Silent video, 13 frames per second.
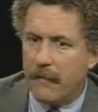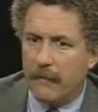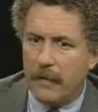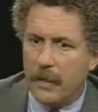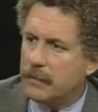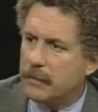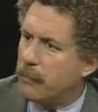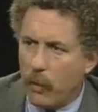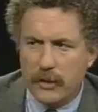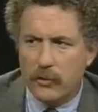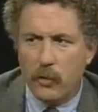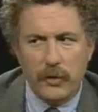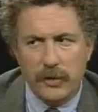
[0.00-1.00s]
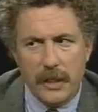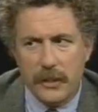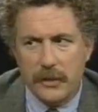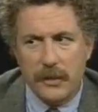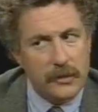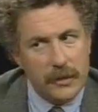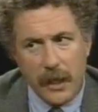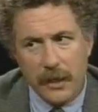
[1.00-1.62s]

evidence points towards innocence,